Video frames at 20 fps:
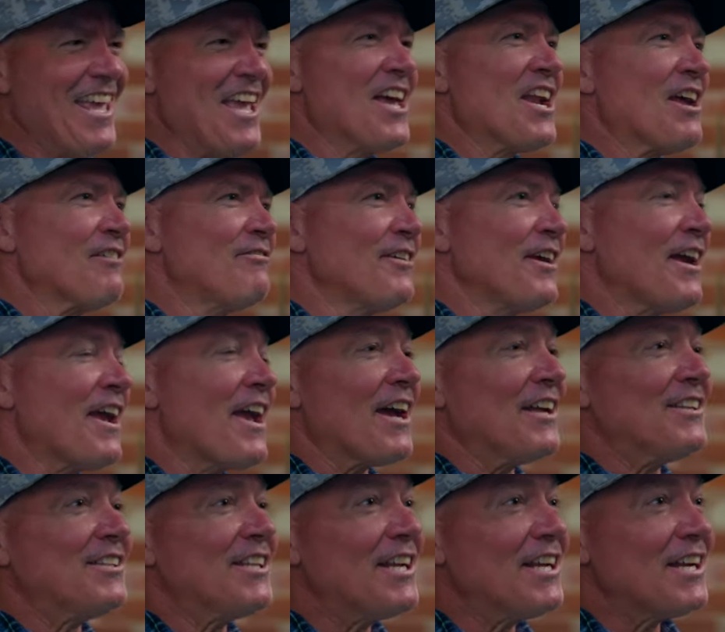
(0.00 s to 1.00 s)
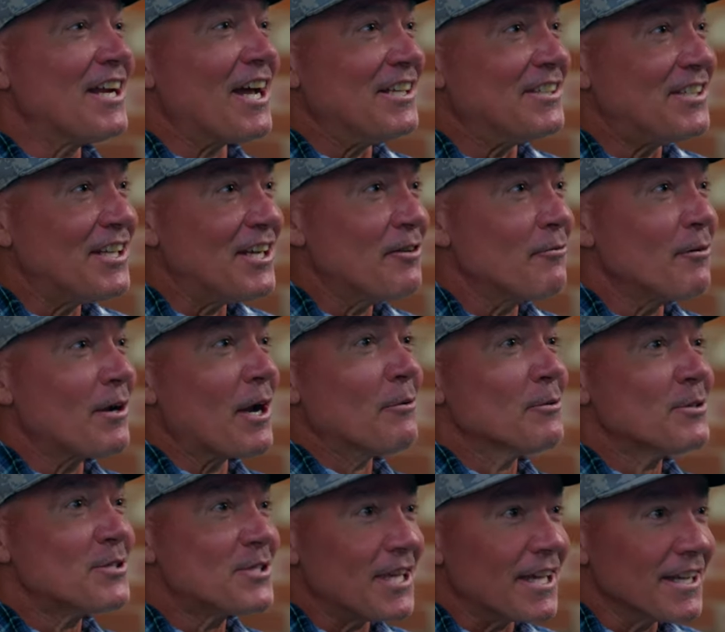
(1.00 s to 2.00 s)
and I figure, hey, I did it. I did it when I
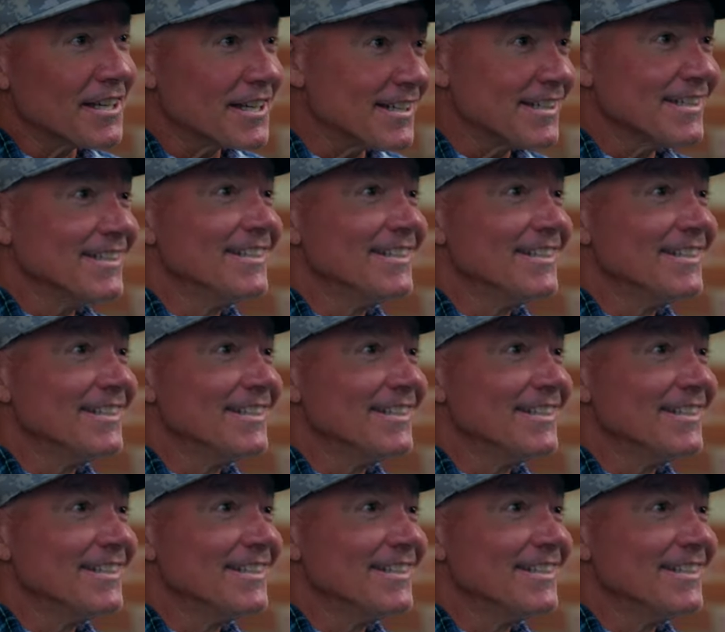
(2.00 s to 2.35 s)
was sick